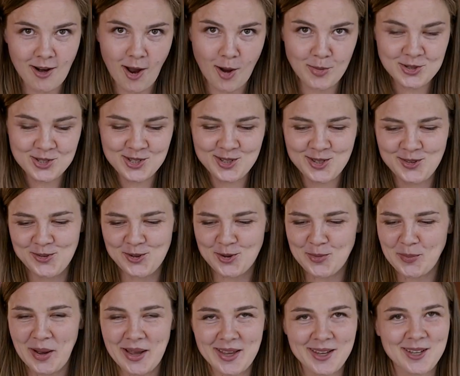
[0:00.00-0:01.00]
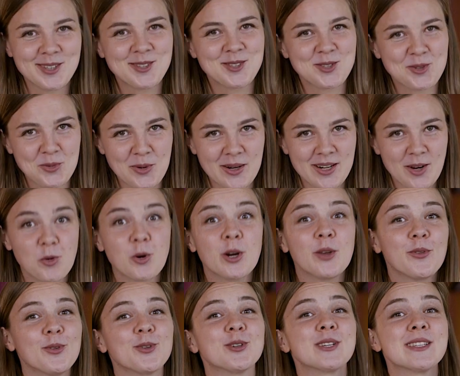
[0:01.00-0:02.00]
option if you're buying
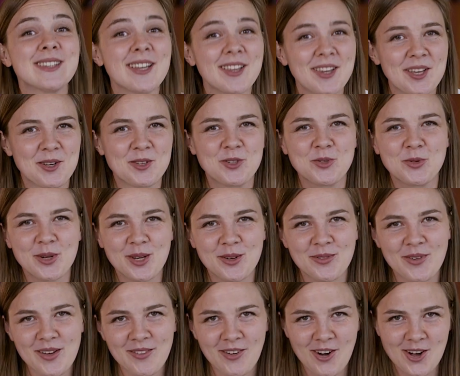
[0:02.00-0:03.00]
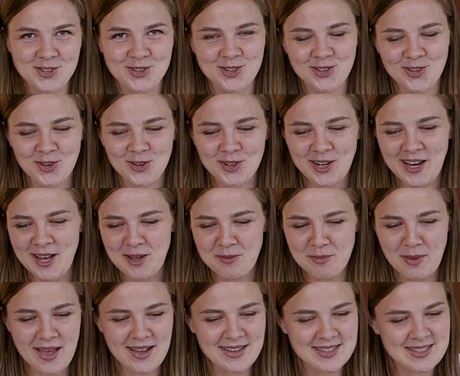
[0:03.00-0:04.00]
if you're selling $2,500
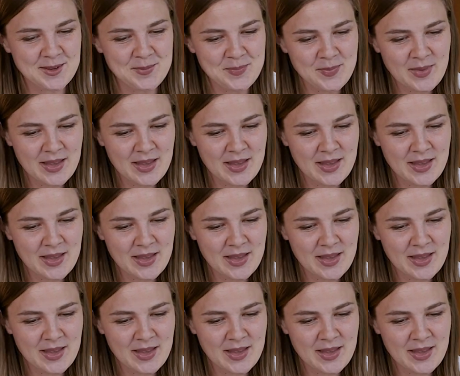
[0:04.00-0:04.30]
handbags.